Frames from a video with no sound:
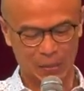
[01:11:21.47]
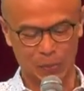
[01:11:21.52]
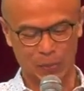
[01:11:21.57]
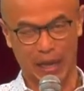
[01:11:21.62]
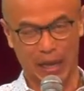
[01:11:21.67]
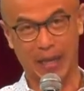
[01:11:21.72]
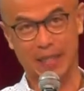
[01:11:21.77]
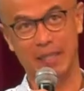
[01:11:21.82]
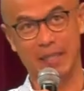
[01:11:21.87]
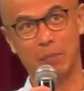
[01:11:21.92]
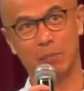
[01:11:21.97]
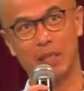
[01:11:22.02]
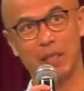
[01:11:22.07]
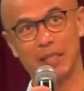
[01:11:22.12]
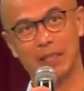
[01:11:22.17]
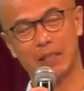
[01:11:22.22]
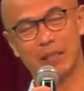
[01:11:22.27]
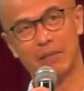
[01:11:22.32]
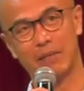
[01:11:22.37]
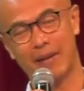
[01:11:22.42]
we
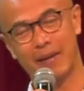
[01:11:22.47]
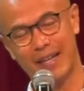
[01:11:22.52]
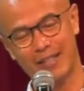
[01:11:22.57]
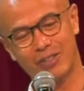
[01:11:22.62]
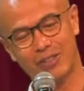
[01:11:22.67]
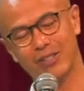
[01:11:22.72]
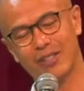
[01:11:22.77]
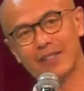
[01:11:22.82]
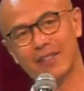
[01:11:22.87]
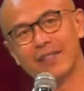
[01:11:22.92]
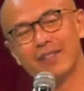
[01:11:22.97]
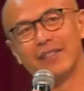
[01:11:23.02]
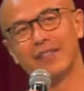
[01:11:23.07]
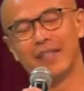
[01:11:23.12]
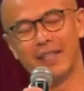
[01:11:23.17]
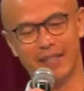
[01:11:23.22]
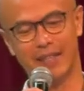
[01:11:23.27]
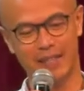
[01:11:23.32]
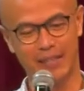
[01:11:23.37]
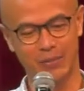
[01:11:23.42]
exhibit
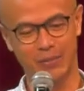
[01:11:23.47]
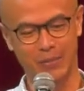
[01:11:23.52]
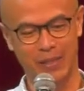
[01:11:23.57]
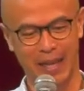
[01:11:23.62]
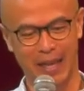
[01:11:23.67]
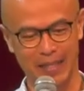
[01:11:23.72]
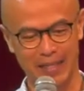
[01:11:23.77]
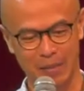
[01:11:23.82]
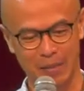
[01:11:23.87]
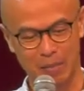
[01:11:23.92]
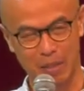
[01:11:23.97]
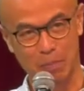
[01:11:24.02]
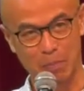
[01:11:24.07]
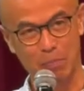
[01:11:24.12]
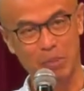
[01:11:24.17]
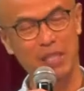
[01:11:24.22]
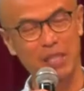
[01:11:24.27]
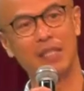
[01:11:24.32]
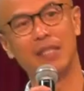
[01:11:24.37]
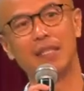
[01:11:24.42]
righteousness, we
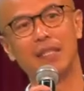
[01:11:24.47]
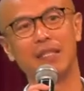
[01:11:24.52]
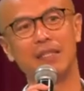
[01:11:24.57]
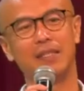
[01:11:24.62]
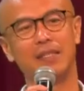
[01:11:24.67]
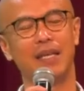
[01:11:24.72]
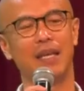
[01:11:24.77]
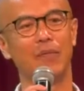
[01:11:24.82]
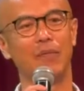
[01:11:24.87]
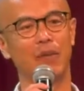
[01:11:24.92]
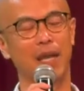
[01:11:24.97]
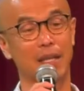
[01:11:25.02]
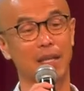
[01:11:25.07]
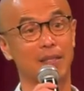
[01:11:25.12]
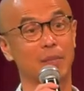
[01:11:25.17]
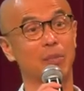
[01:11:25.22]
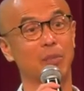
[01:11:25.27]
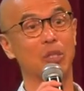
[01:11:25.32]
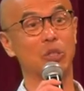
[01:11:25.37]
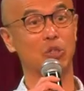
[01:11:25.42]
exhibit peace, and we
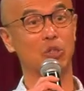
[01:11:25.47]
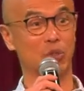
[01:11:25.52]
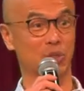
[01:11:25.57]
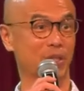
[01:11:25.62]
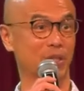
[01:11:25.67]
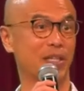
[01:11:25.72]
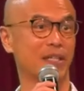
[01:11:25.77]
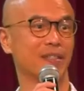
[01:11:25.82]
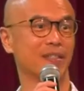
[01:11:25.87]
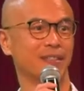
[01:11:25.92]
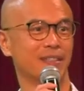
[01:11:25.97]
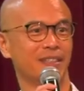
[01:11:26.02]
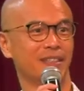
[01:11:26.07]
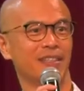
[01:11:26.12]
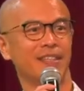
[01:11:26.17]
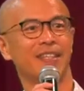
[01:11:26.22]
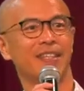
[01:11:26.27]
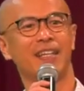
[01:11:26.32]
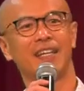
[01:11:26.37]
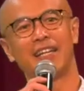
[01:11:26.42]
exhibit joy.
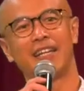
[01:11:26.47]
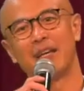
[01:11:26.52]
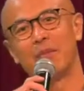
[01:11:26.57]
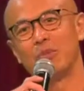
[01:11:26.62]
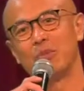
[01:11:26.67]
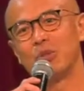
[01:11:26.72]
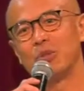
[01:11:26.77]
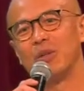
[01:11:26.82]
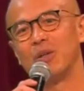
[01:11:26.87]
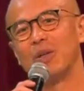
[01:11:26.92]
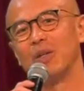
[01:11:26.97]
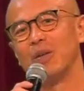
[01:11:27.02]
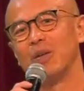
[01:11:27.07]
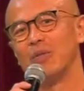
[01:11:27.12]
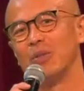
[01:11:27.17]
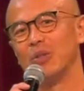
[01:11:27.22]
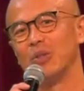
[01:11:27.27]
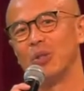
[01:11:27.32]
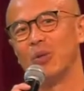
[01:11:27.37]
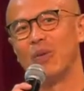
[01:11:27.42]
And I'm sure all
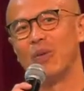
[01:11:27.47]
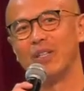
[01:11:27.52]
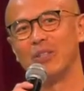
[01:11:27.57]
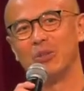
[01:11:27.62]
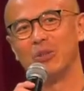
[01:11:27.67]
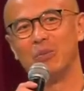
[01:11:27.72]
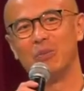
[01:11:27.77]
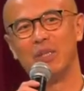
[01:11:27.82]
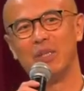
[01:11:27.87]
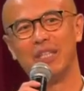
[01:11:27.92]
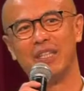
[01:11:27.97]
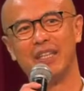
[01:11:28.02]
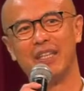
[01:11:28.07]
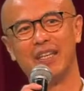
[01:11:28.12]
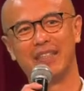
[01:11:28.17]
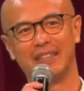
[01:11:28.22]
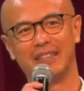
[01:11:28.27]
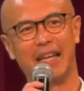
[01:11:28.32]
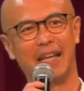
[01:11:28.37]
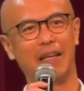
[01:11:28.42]
of you don't want to be
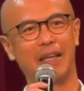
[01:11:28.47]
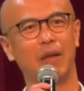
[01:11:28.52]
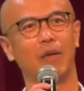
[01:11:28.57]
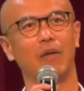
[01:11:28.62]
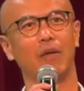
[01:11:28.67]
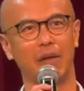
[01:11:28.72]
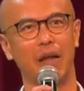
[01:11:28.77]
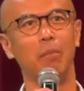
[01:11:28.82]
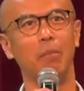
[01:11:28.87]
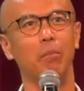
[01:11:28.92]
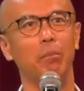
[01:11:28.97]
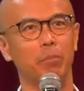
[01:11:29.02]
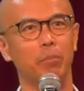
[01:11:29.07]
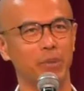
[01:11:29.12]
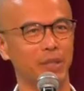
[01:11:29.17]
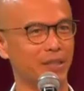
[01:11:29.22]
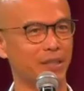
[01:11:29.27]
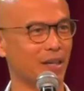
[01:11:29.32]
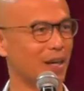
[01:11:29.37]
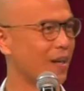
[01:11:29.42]
like that
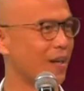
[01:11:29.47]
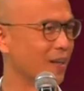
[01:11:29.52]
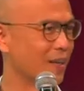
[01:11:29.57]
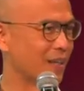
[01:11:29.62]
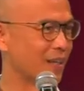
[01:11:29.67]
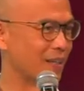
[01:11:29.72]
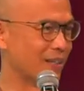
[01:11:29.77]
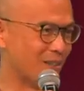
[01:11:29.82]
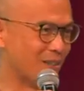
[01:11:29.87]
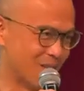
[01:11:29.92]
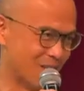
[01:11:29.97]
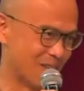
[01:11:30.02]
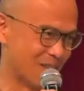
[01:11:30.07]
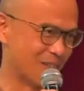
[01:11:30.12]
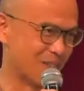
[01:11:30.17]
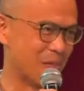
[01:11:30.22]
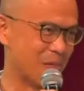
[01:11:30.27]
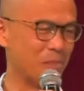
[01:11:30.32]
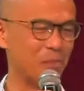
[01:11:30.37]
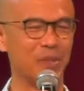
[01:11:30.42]
grumpy uncle or
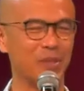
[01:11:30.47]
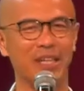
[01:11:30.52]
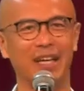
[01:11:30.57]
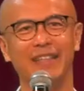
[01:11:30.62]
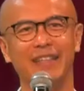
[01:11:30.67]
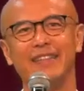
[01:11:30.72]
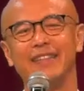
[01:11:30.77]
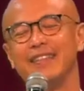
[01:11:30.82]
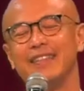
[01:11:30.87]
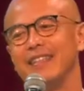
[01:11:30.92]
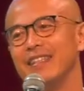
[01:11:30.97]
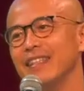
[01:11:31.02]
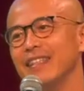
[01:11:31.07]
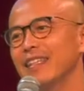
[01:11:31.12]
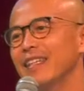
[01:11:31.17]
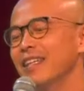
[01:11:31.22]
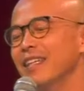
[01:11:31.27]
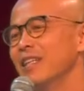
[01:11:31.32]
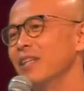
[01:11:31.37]
grumpy auntie